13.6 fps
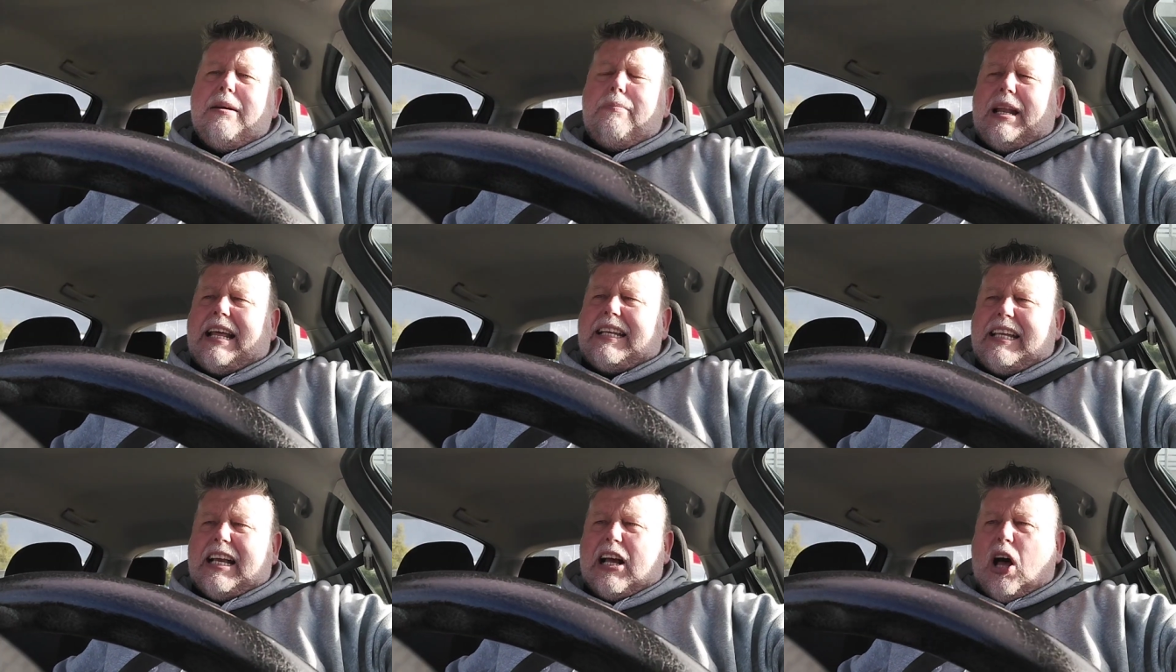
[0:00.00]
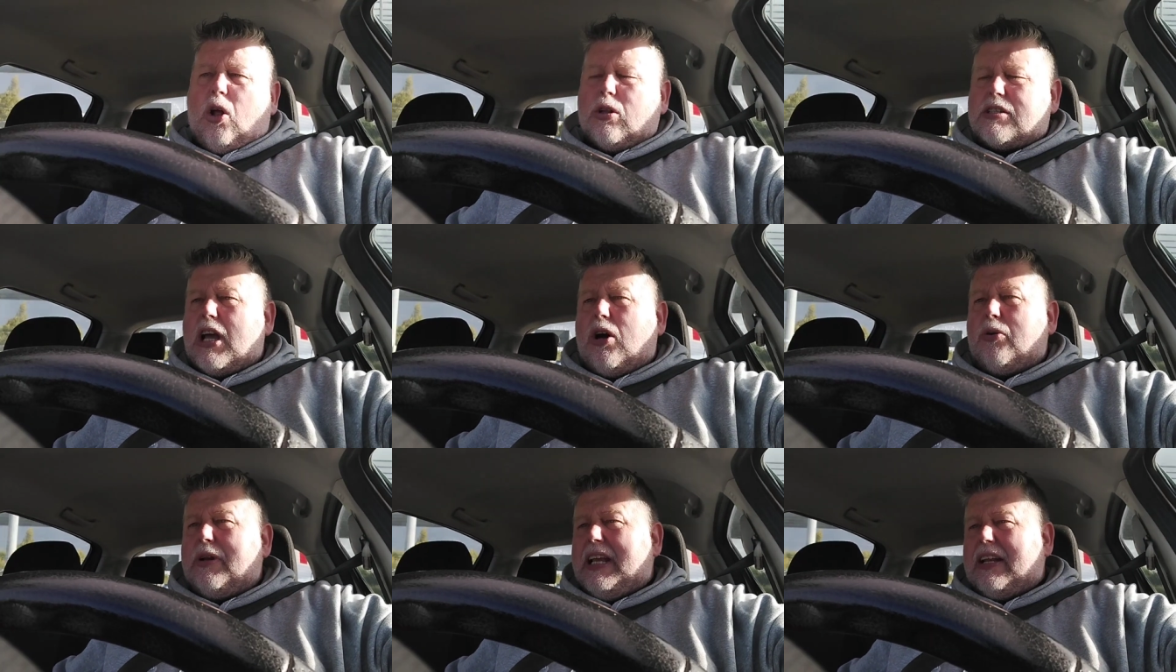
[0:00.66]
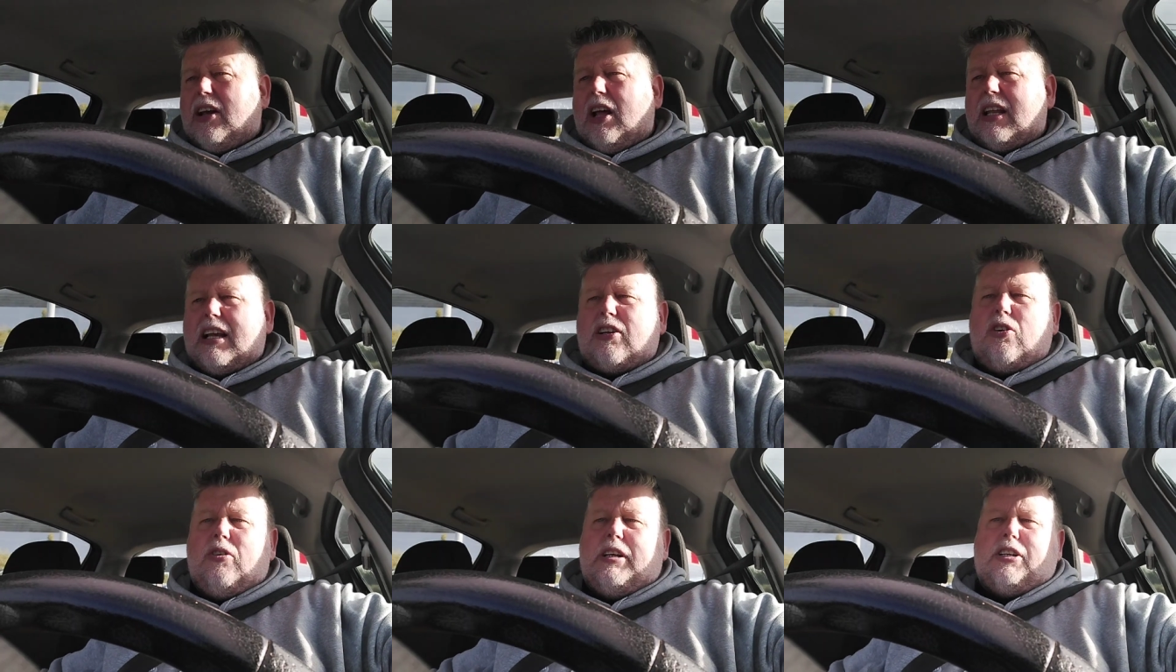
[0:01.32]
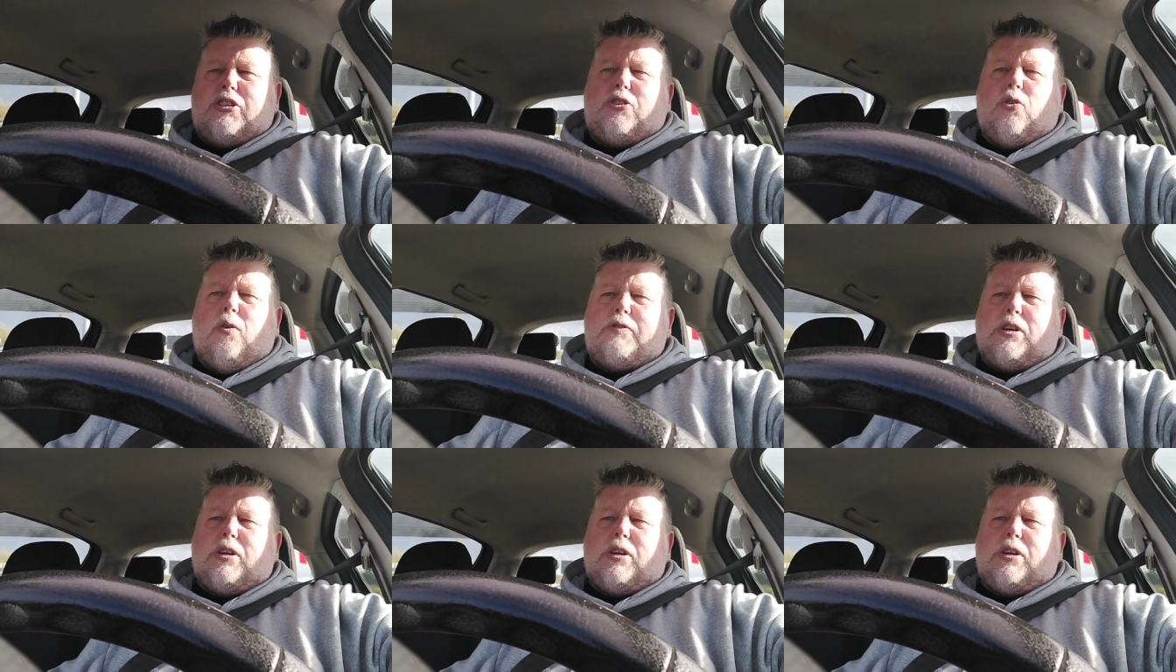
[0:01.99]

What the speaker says: Plenty of goals going in, all that kind of stuff.